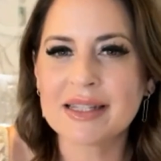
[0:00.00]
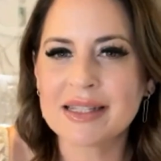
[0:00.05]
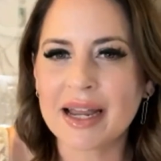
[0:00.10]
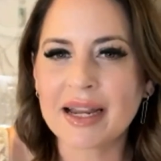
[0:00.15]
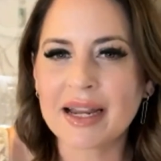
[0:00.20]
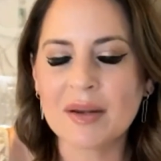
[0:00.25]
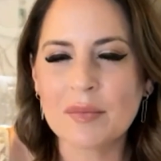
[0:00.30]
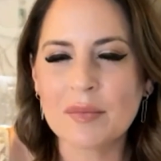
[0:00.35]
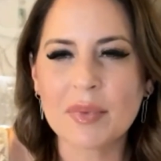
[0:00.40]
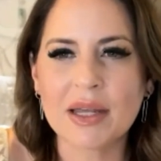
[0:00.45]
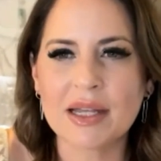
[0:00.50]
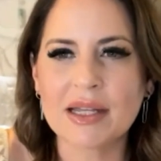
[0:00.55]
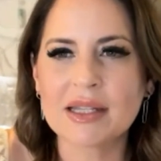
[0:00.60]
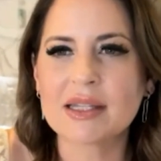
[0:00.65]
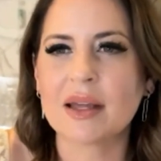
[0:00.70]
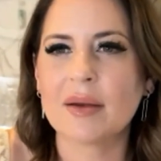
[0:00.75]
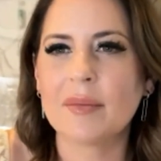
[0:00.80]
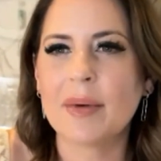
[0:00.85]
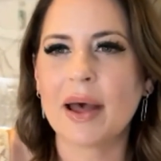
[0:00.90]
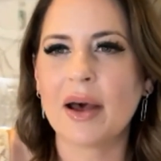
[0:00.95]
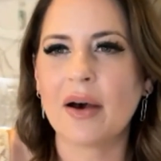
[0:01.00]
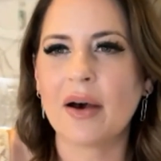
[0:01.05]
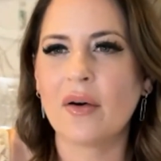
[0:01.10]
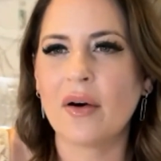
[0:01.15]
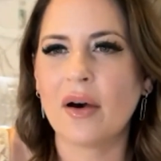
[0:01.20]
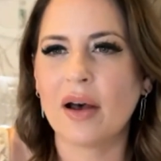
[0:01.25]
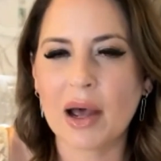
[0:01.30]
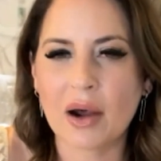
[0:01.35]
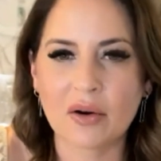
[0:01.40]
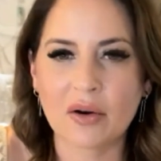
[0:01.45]
The second piece
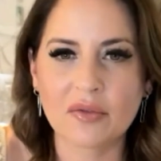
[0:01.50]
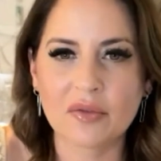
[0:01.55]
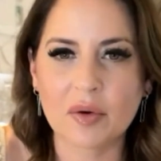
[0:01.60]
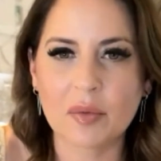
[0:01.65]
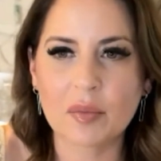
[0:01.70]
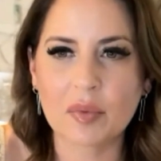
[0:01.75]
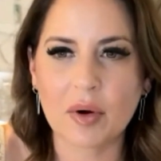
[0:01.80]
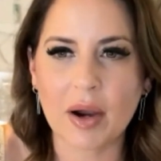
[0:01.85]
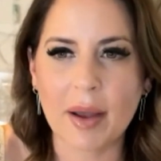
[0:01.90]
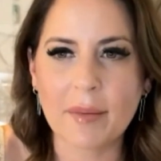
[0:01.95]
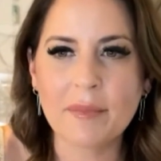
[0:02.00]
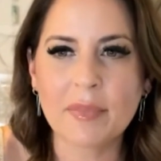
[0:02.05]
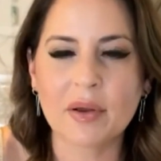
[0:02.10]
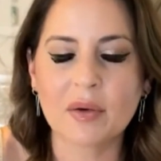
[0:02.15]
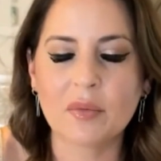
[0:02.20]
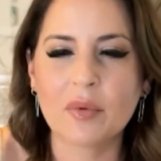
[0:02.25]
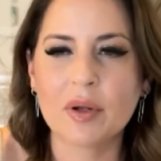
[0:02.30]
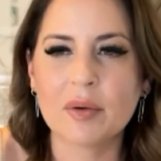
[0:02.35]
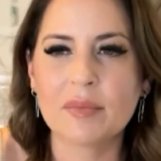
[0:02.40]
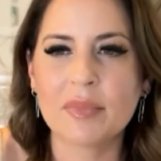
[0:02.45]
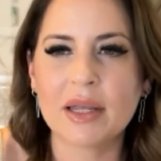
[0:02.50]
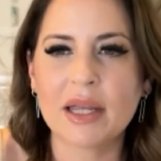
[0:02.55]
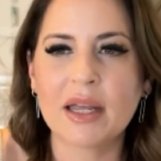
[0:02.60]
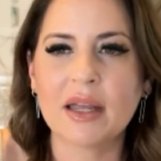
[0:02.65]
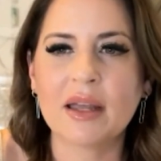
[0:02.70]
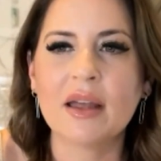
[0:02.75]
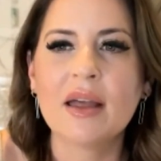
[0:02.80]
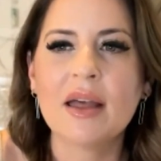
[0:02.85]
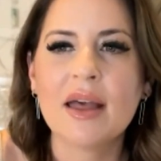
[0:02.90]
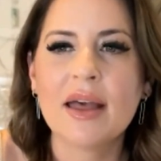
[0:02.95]
about powerful prep would
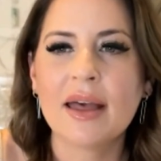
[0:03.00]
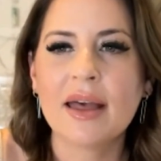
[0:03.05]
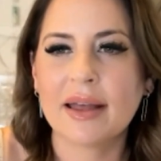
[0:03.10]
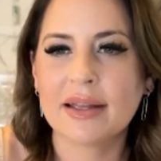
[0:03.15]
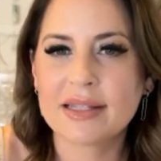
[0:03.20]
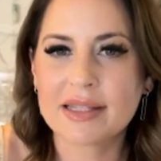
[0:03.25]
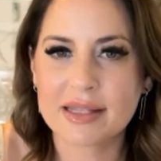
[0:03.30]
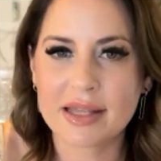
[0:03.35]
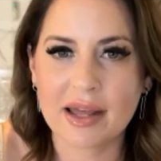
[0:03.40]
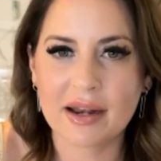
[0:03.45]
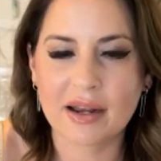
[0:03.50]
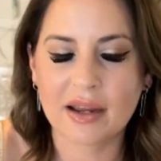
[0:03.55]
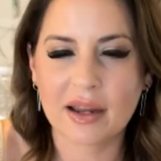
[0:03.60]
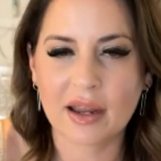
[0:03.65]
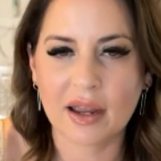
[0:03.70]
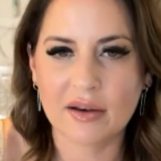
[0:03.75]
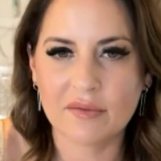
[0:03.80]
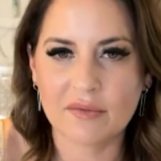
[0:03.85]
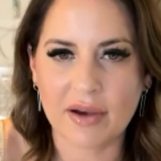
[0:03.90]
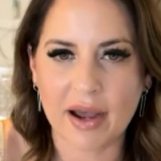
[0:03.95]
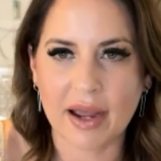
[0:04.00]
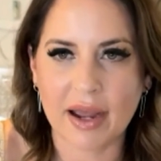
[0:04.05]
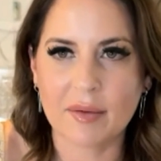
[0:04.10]
be aesthetic and